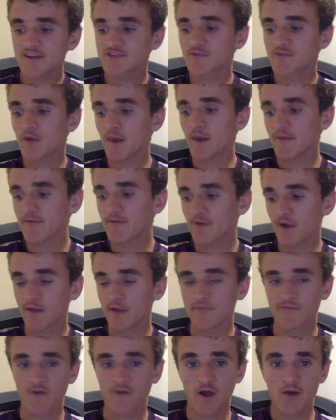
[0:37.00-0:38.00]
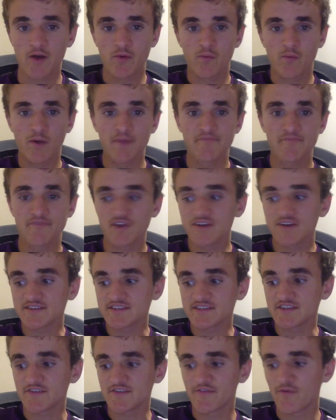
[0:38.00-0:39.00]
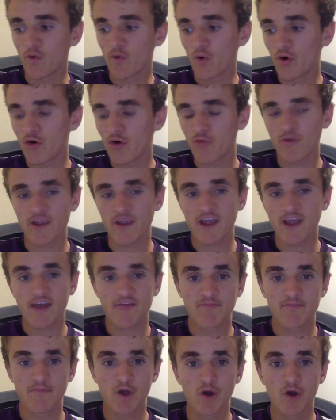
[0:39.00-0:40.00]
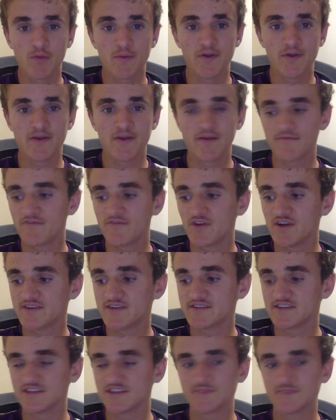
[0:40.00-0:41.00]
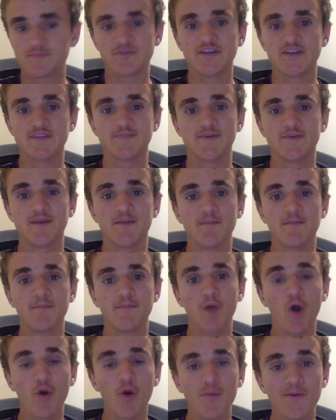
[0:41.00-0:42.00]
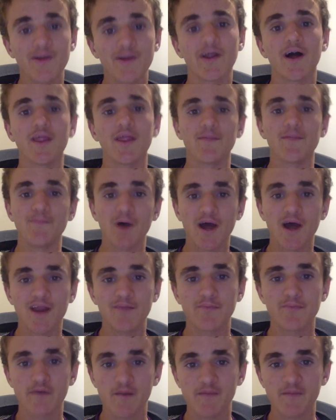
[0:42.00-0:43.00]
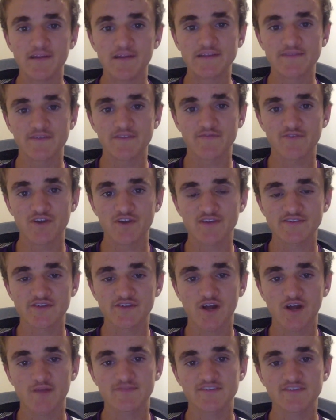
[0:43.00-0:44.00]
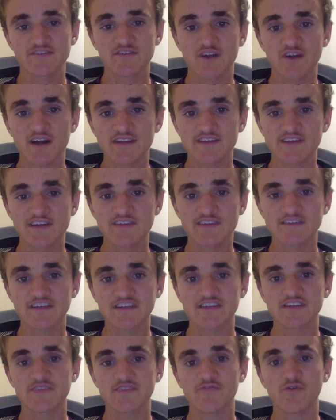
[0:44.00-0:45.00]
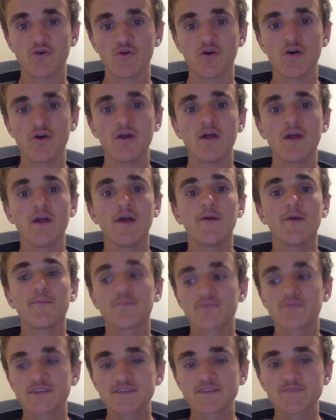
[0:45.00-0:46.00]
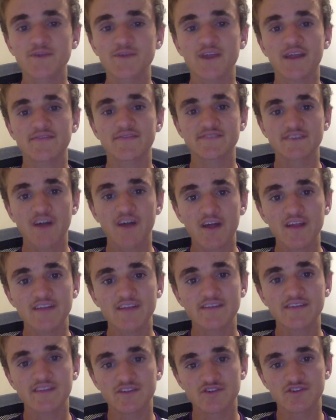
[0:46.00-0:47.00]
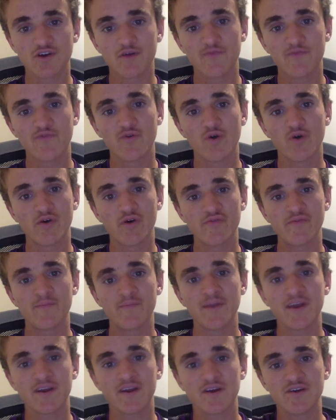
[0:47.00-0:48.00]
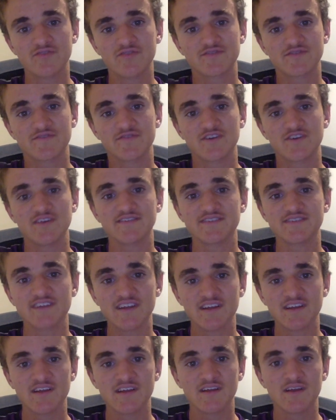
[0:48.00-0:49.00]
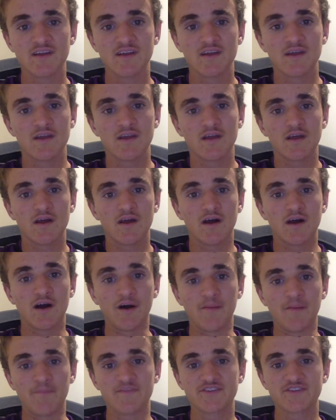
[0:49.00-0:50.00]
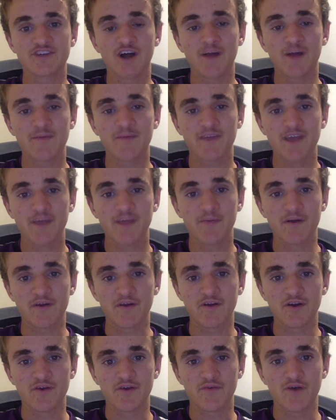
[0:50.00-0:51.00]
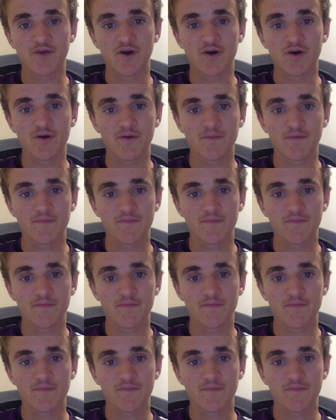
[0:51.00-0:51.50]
Qualifying final 1 versus 4, we have Melbourne versus Brisbane. Melbourne are the minor premiers for the first time since 1964. Brisbane have snuck into the top 4 with a bit of controversy. The timekeeper got it wrong.